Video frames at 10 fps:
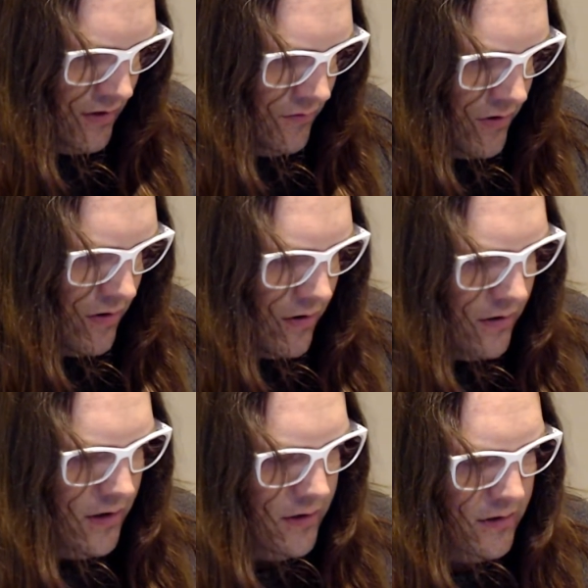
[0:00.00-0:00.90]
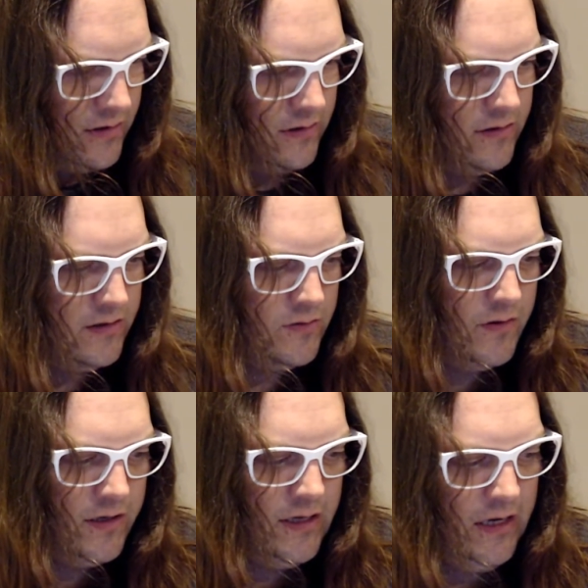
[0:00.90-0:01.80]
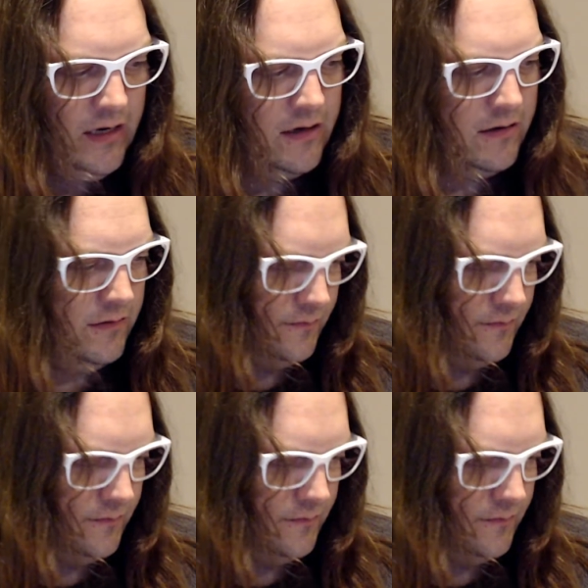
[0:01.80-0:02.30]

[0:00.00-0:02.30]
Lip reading: we've got this one here.